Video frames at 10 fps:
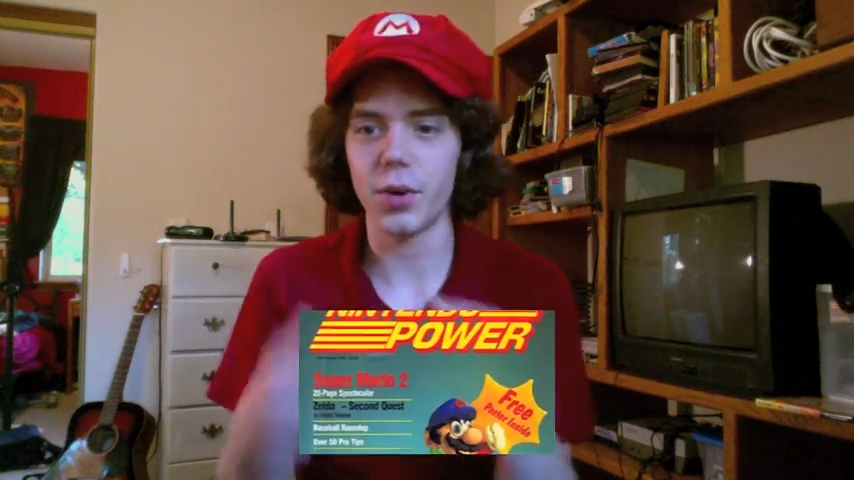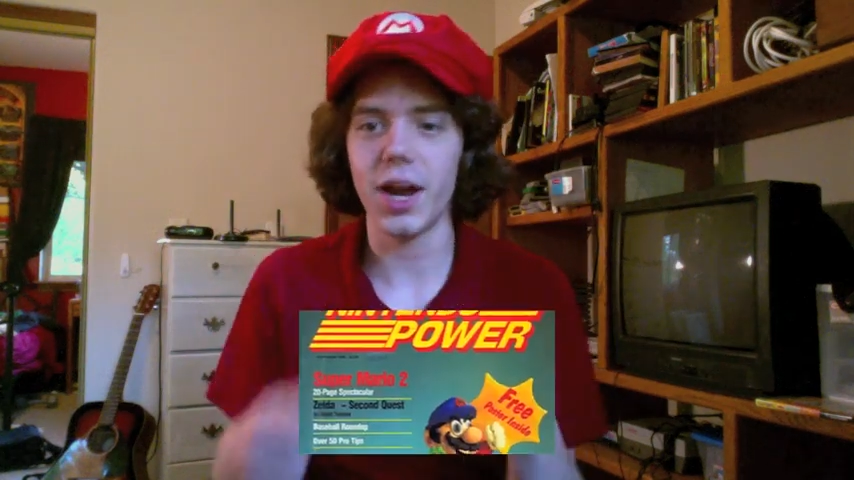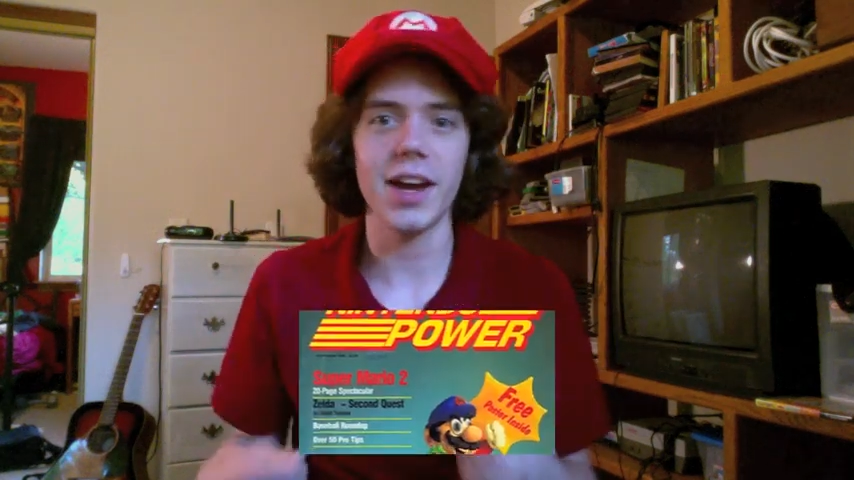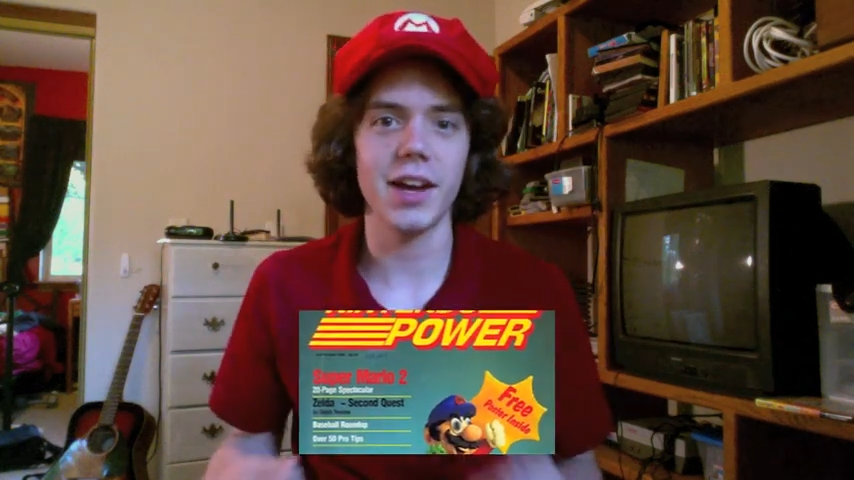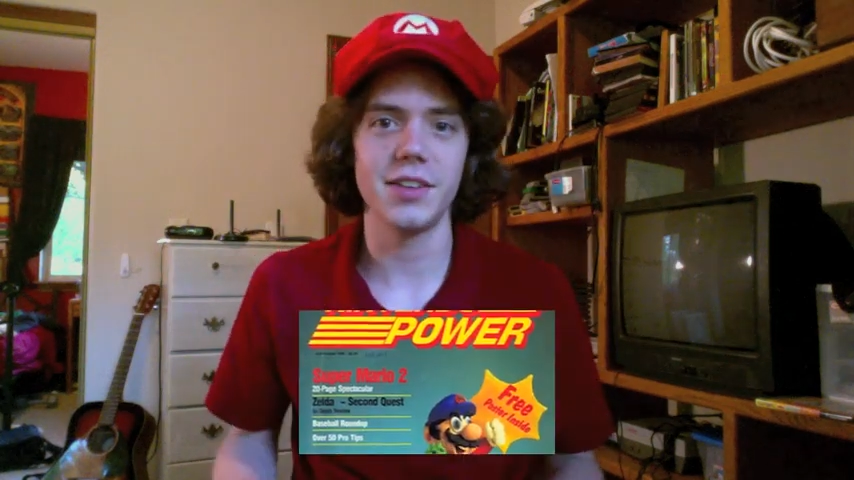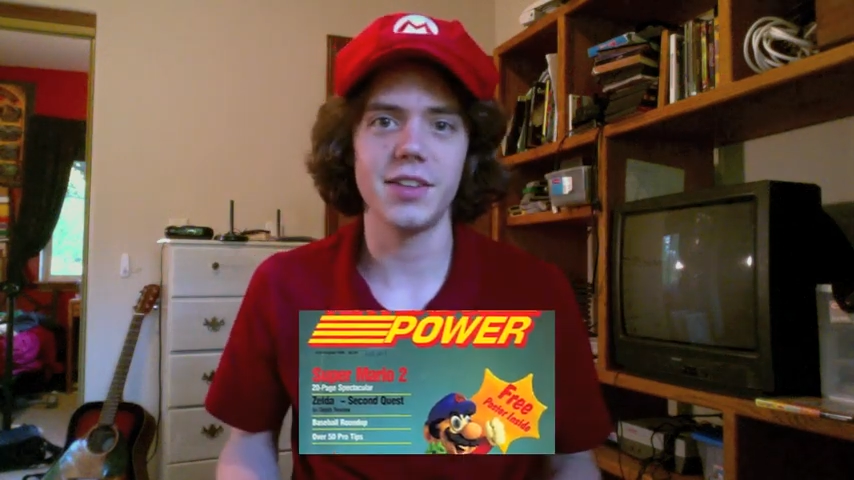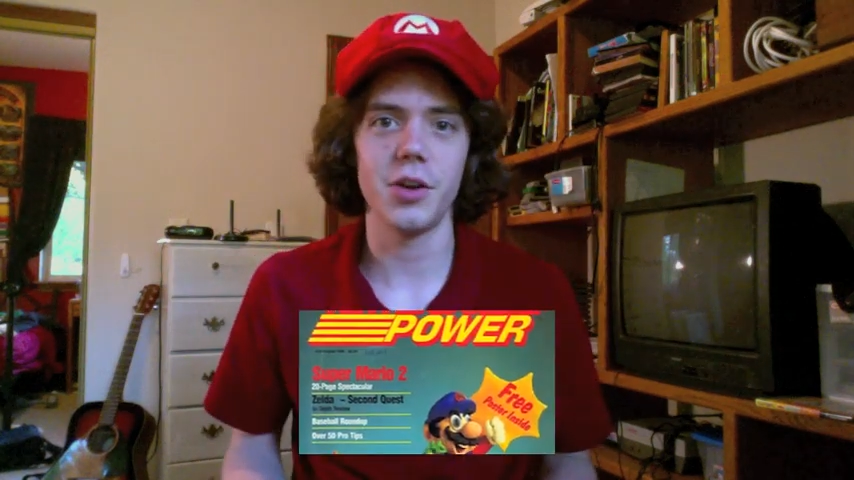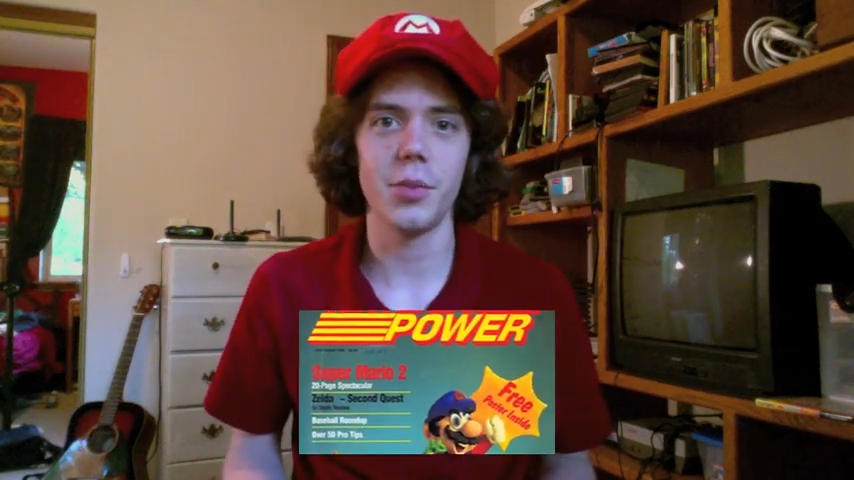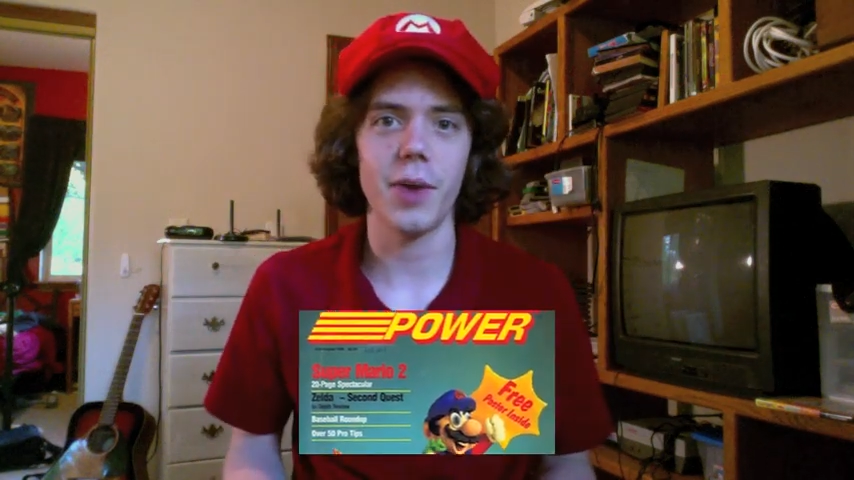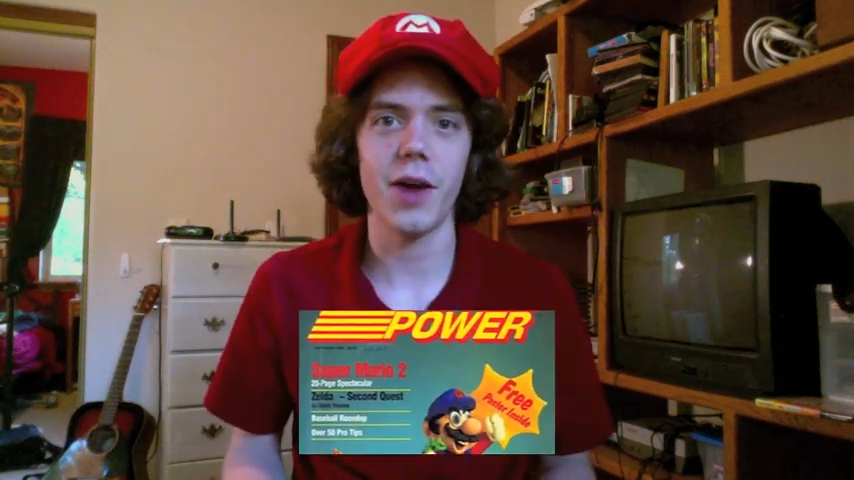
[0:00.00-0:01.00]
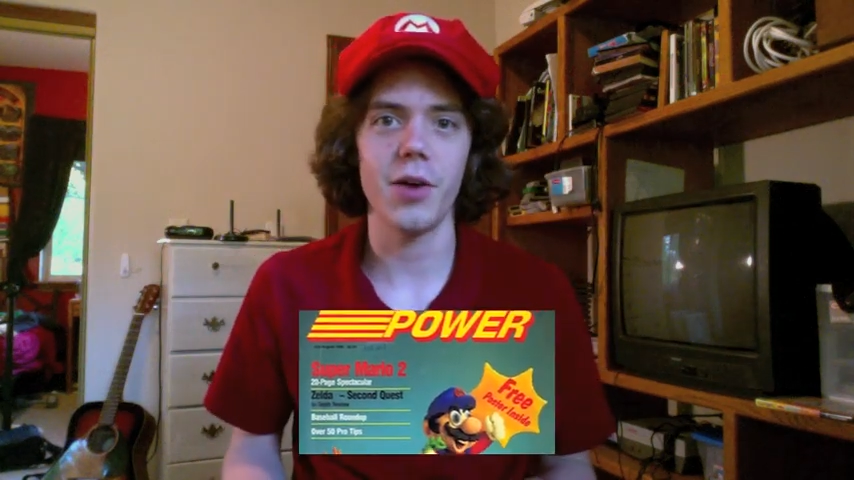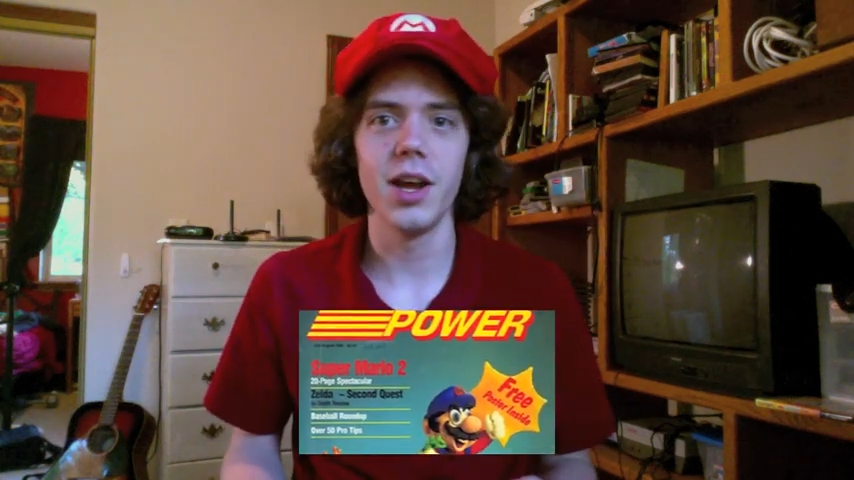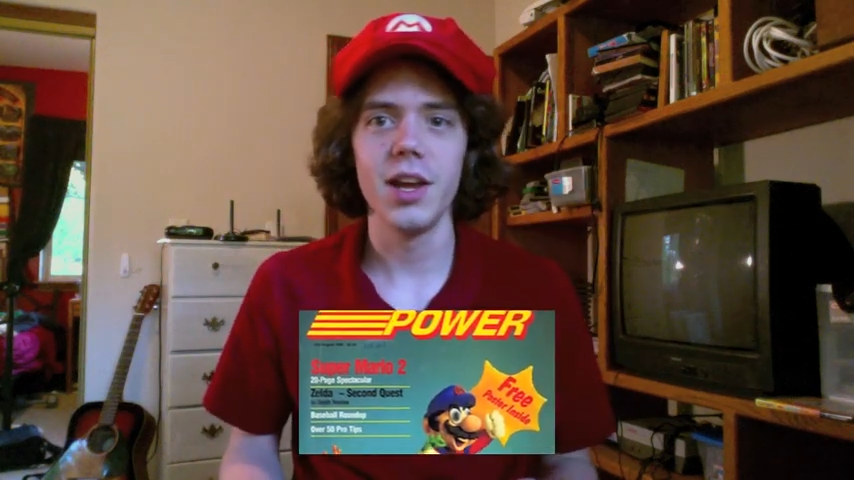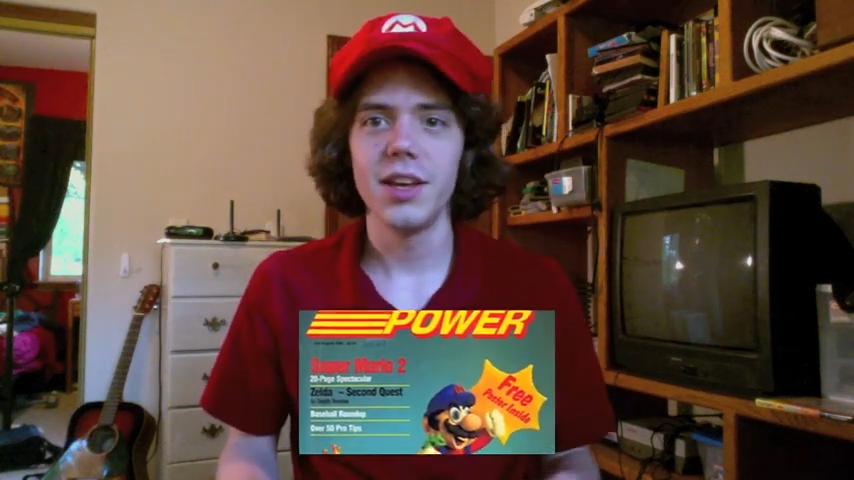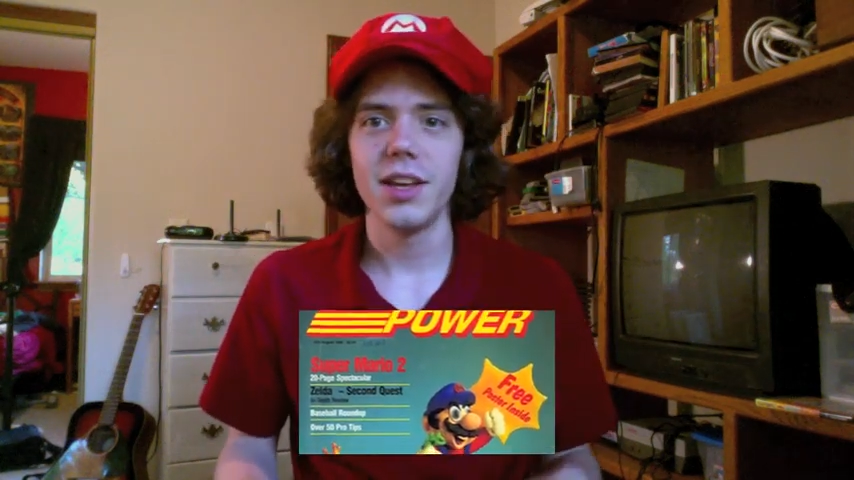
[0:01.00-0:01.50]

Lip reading: When I got Nintendo Power,